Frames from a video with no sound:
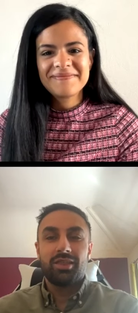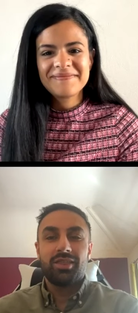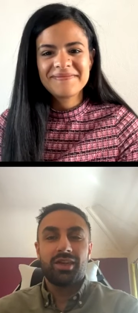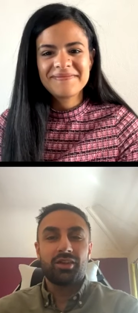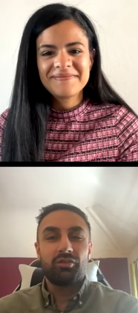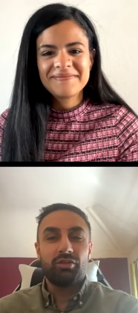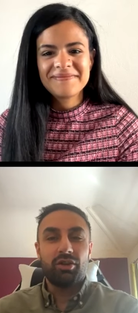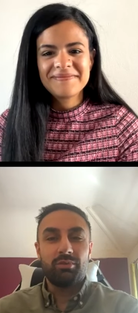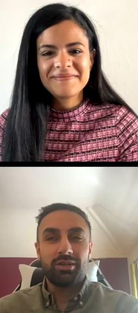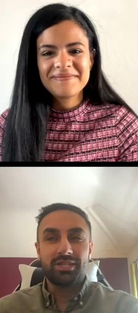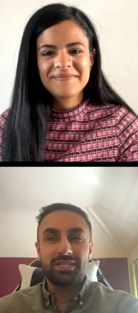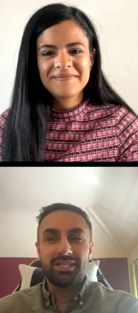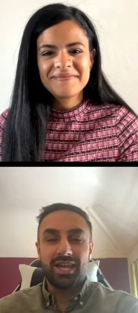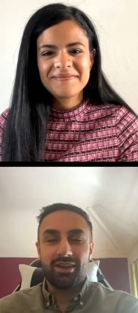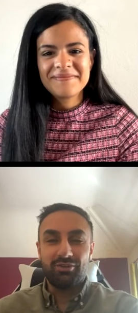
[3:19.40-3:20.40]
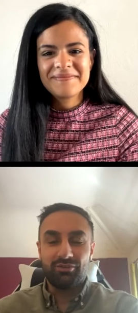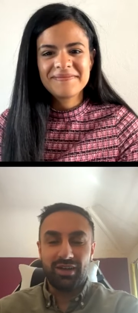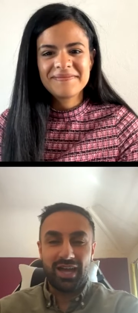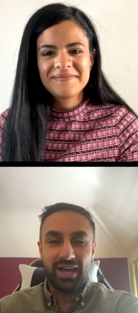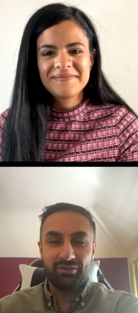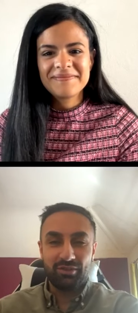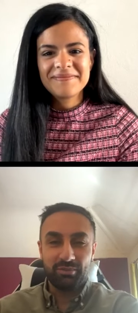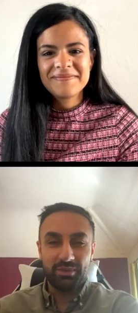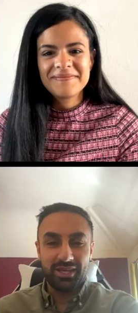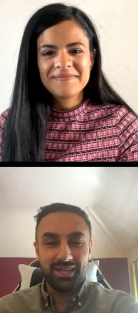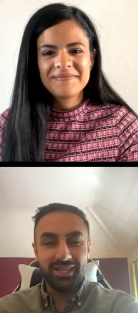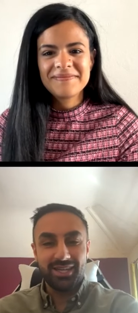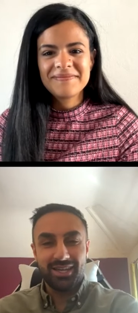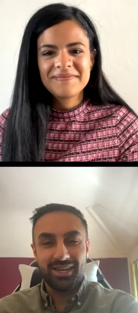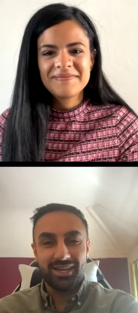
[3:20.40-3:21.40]
Speaker 1: Thank you very much, Steph, for having
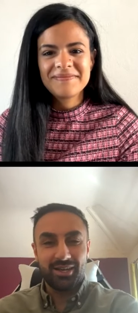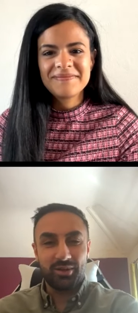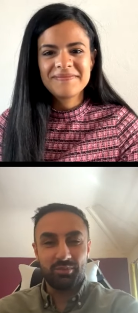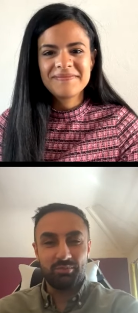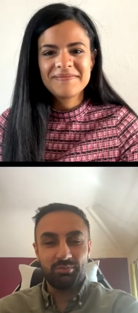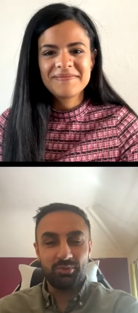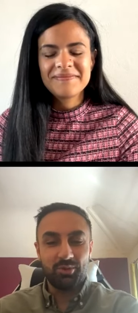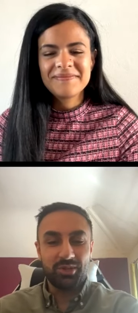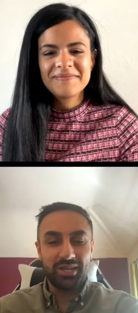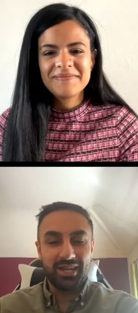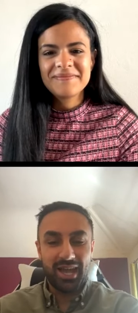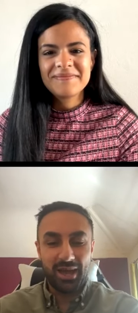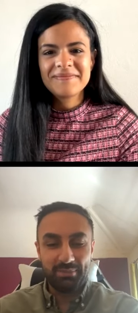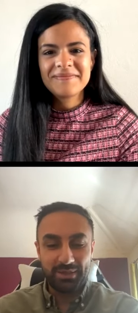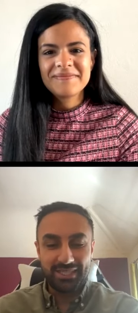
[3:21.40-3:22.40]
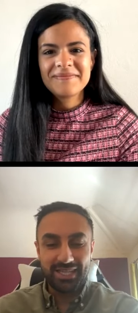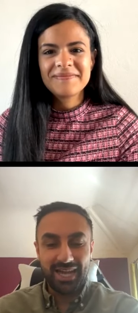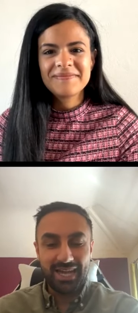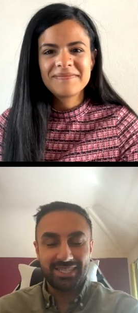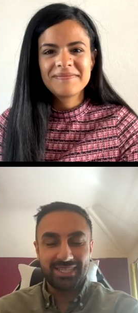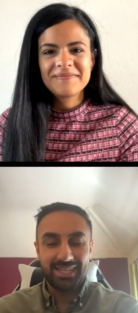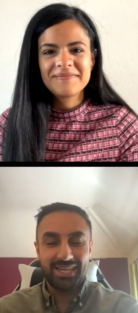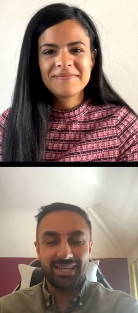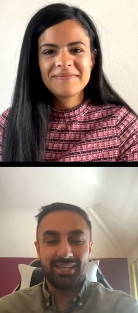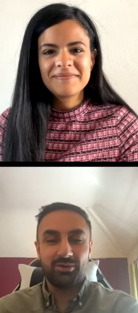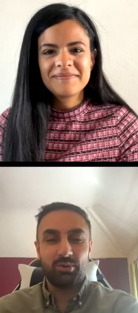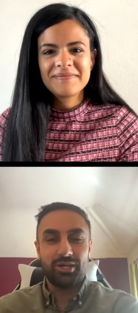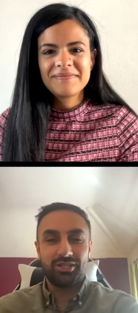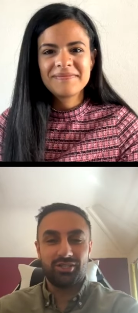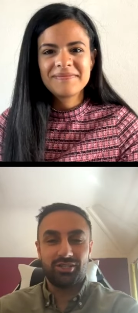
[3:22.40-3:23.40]
me. Um, more than happy to answer any
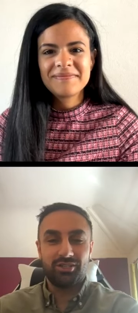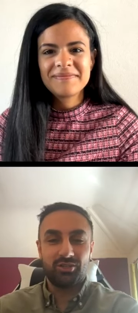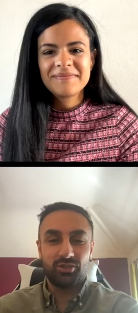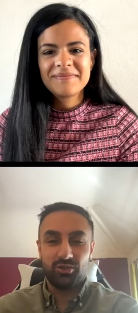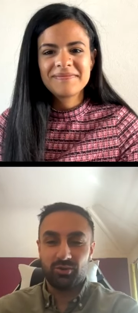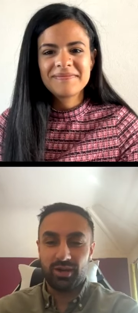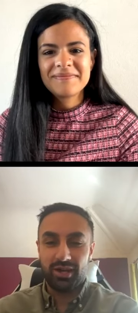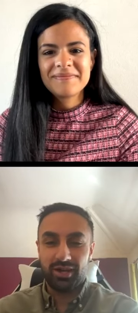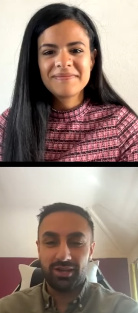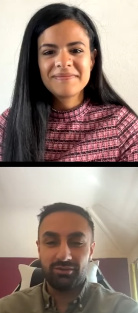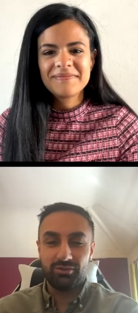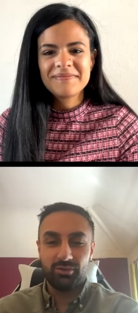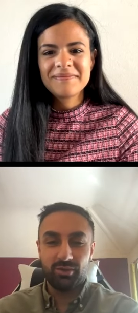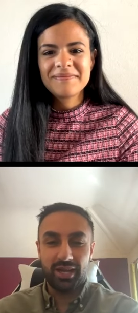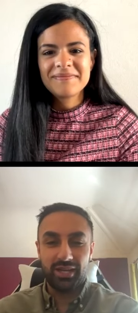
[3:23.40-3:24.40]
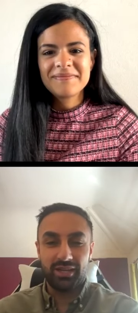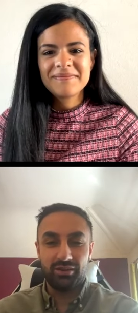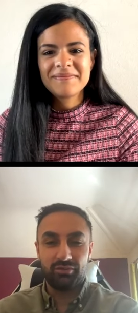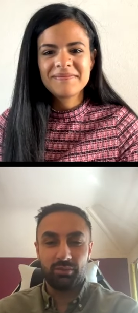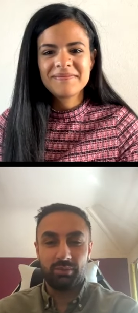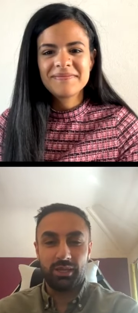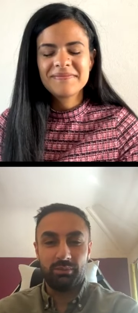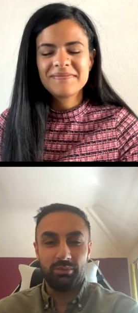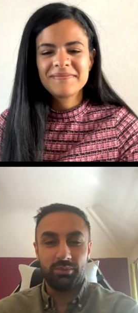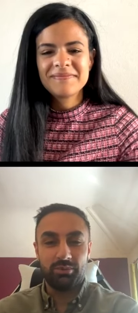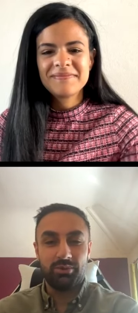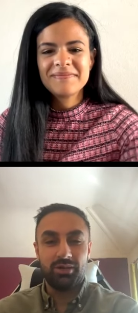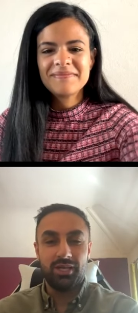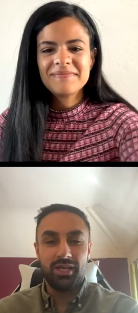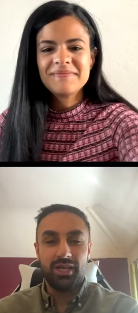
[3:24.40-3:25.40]
questions you have or any of the
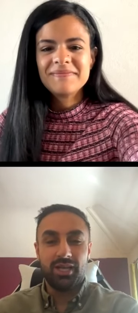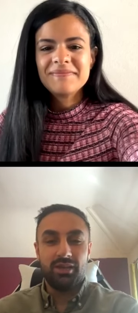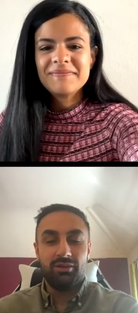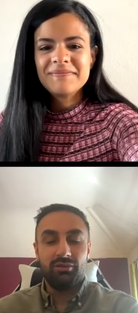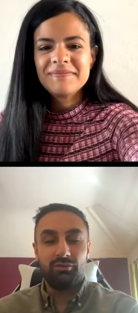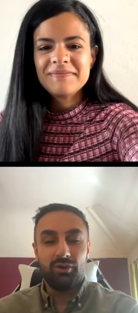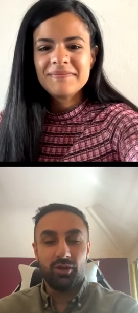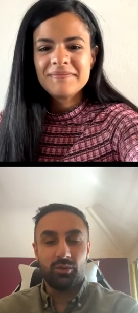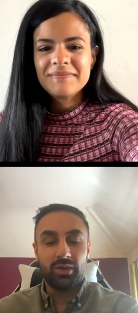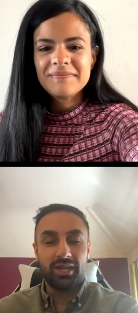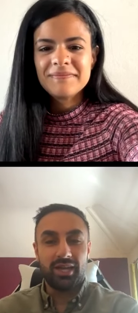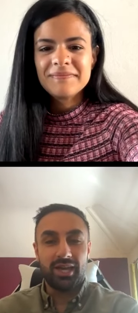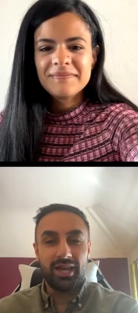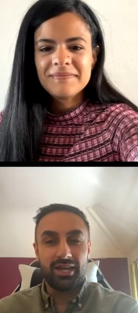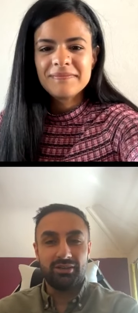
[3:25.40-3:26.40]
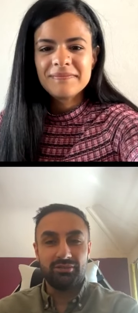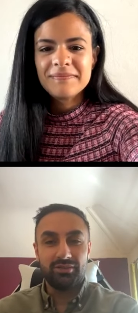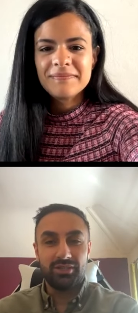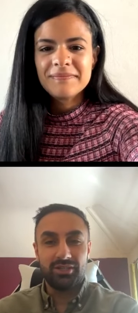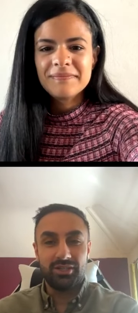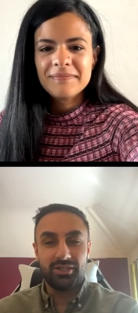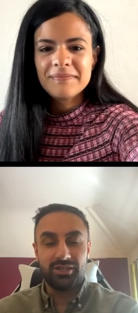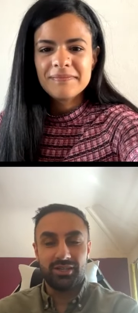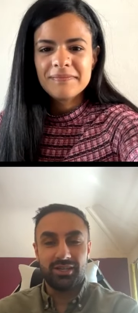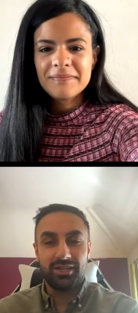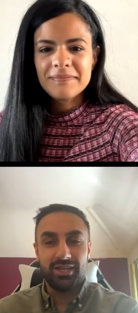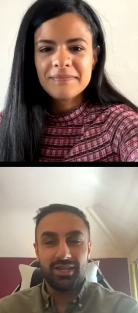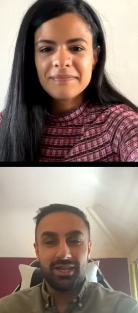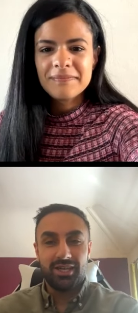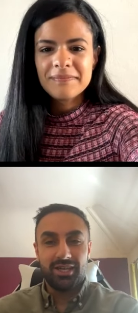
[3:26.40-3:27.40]
people following have to
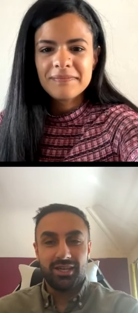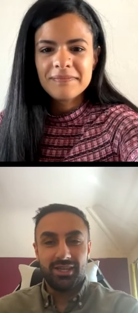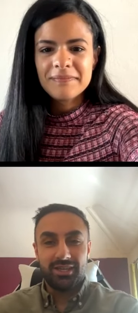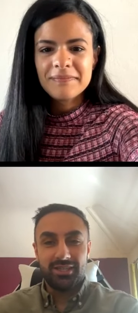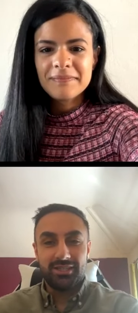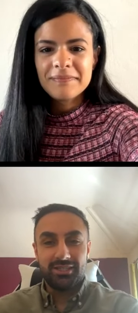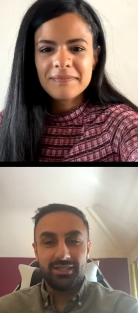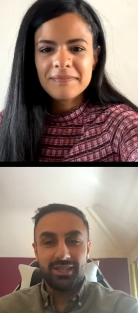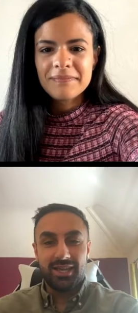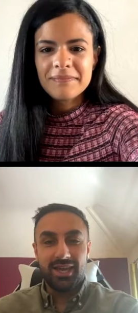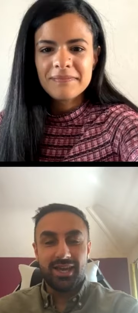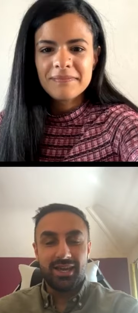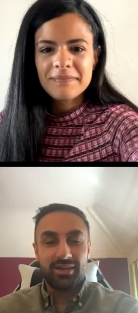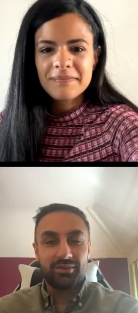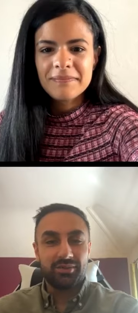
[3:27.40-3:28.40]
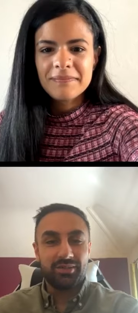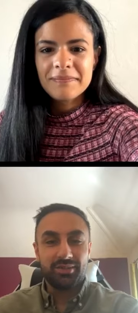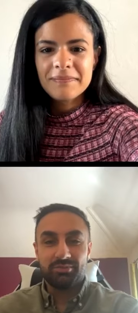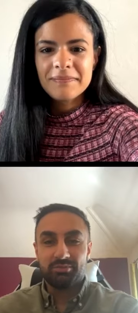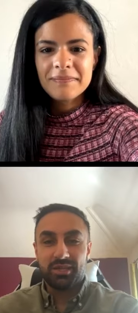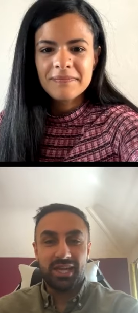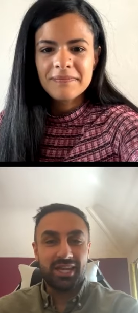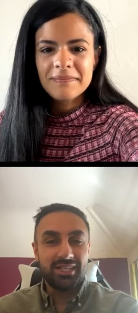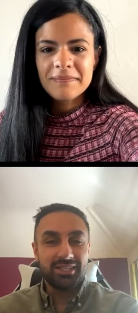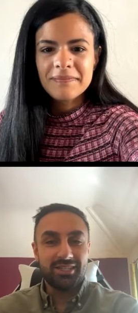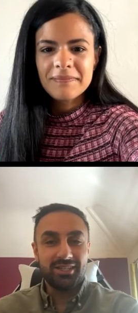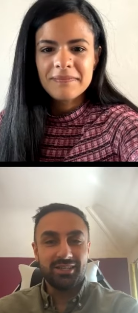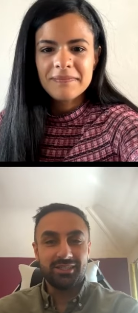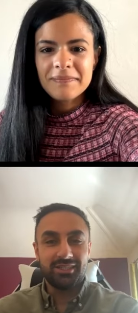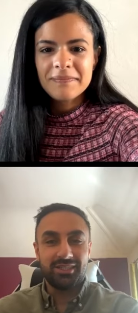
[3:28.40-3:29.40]
so yeah, get it
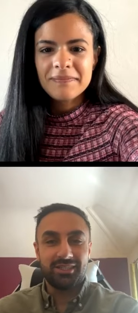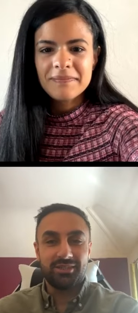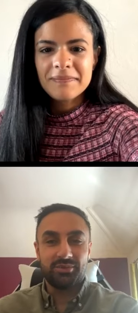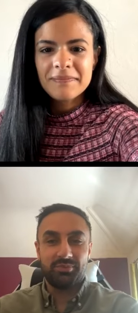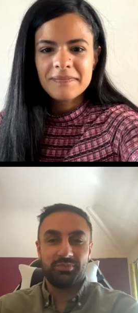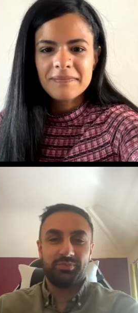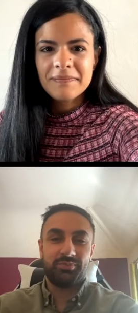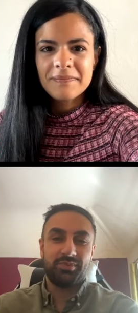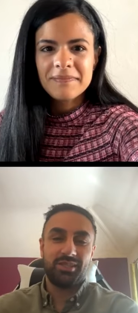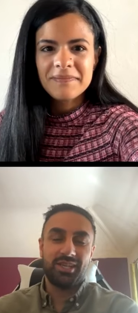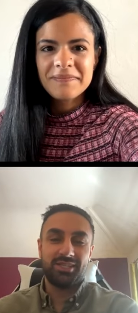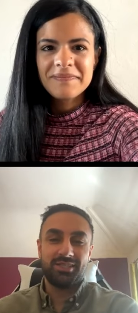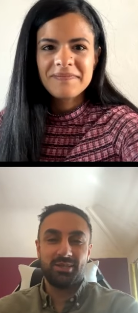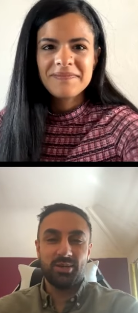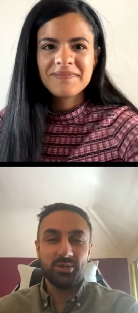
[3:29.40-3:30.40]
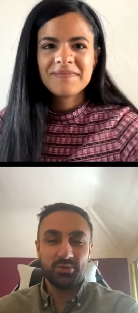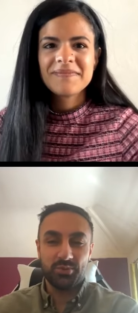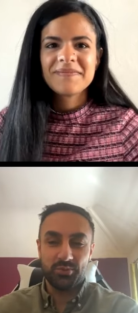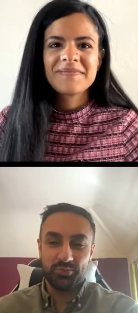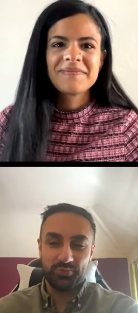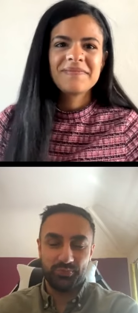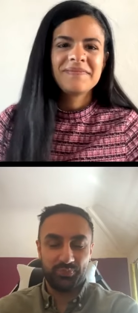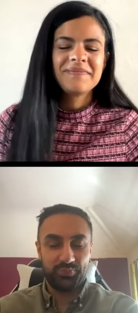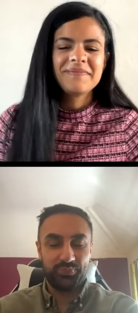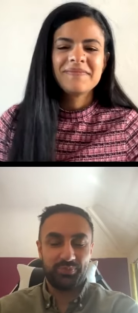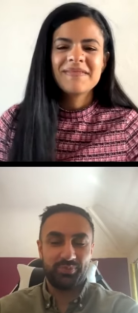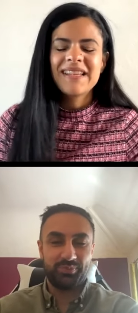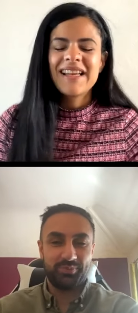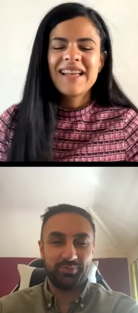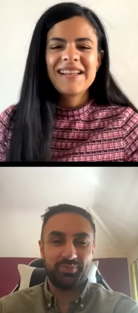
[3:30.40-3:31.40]
started. Let's go.
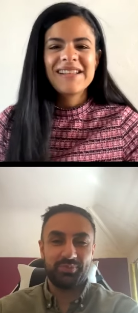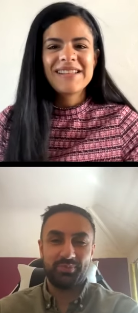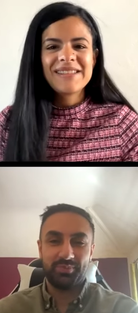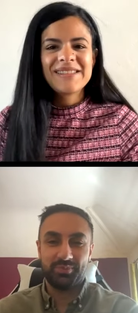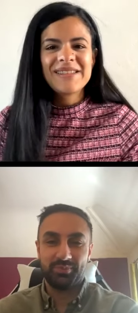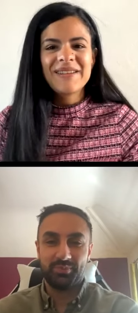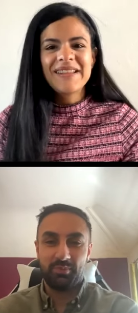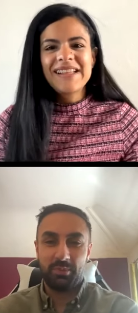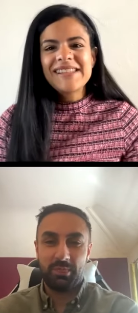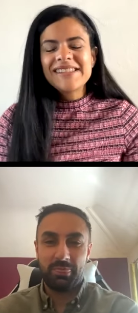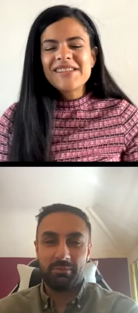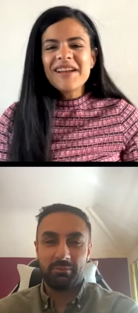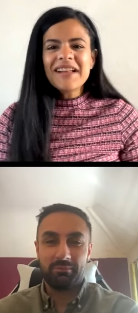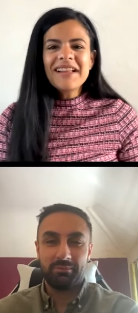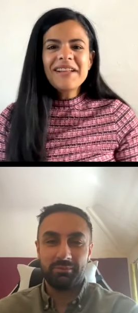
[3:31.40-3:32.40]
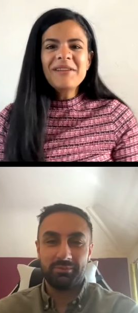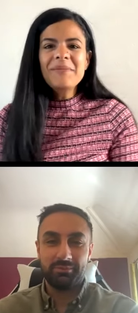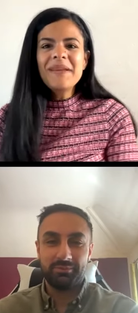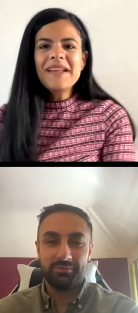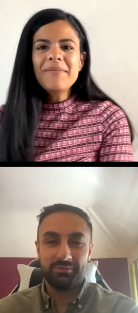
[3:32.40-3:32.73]
Speaker 2: So let's talk a little bit